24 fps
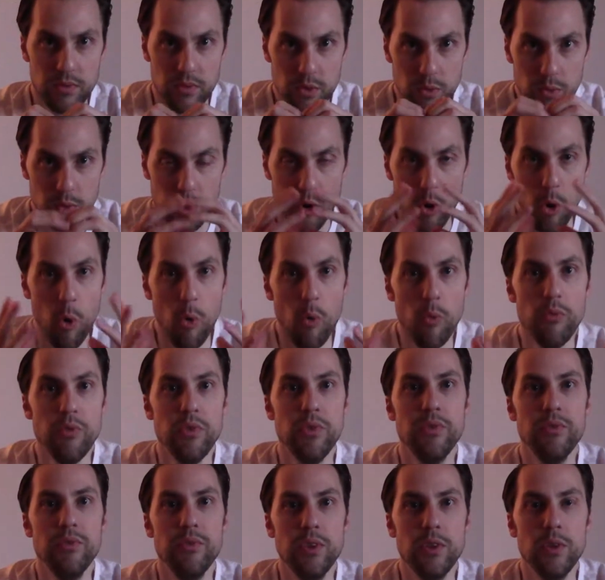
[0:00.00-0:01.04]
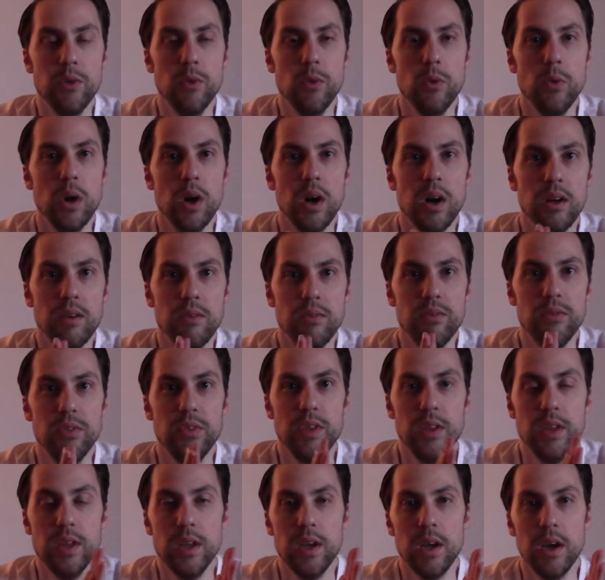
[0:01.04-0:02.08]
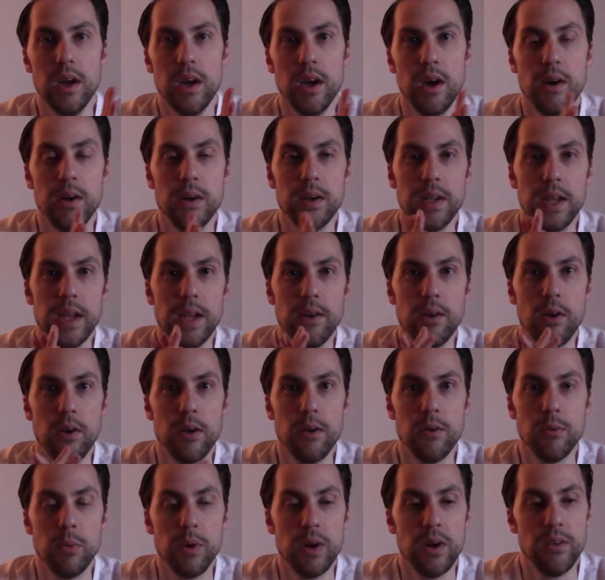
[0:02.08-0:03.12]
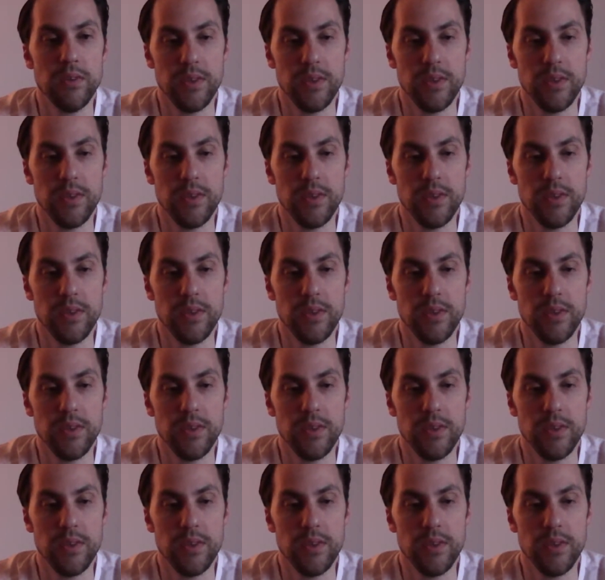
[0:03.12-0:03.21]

I'll do an overview of the uh, arcade hardware.